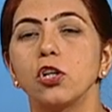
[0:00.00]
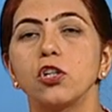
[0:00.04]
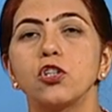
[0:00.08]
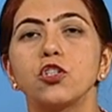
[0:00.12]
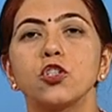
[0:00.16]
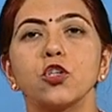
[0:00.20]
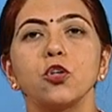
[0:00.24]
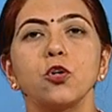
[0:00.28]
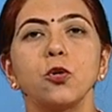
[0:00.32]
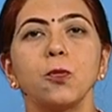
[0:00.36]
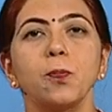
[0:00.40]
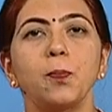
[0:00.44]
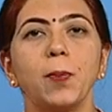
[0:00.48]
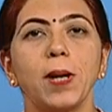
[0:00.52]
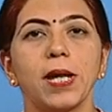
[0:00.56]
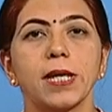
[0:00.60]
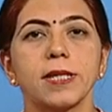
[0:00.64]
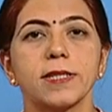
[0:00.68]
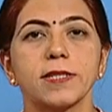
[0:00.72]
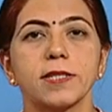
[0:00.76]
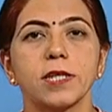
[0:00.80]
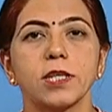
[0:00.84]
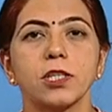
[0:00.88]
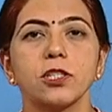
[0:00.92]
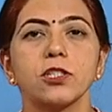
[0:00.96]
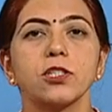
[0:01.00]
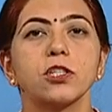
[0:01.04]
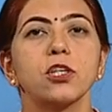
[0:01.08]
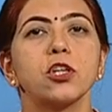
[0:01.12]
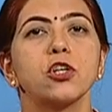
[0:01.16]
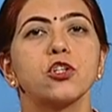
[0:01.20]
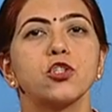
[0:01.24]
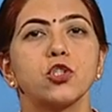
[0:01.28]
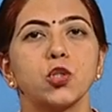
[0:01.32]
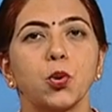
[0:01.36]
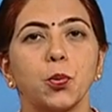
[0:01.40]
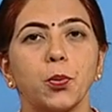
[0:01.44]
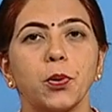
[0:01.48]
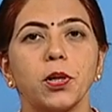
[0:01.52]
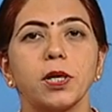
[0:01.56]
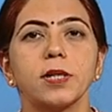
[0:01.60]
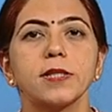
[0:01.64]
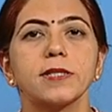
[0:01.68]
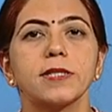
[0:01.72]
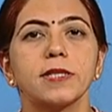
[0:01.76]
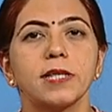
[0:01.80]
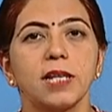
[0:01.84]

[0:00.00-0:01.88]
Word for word: two places towards